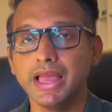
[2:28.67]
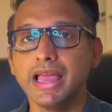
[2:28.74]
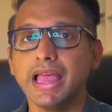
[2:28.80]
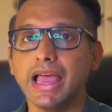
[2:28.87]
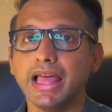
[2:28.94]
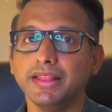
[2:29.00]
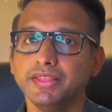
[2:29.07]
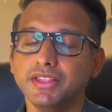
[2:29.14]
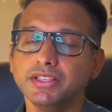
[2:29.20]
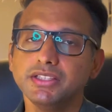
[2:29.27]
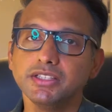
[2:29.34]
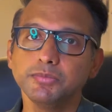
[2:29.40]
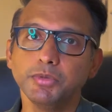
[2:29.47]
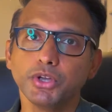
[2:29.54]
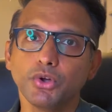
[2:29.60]
And this is
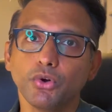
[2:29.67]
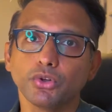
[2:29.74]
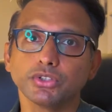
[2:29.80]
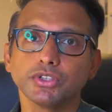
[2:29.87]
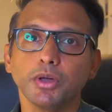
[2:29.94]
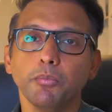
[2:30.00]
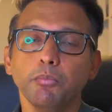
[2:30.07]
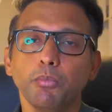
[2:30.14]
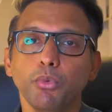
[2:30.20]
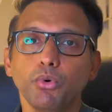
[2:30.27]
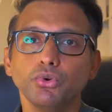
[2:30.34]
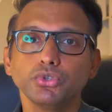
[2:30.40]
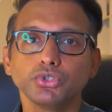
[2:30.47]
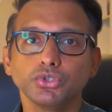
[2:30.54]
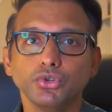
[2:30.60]
because
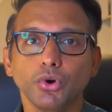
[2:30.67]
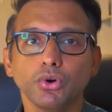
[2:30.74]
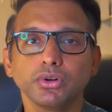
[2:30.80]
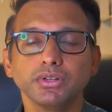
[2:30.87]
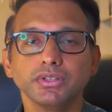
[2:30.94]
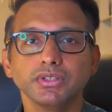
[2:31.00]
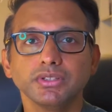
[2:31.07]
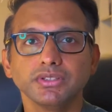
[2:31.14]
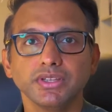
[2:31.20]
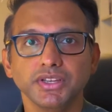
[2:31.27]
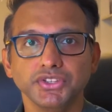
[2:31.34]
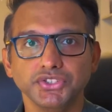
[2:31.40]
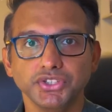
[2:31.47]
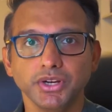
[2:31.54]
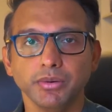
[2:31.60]
most doctors in
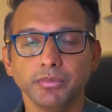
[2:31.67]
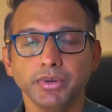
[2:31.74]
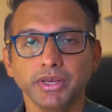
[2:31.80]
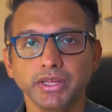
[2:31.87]
Germany,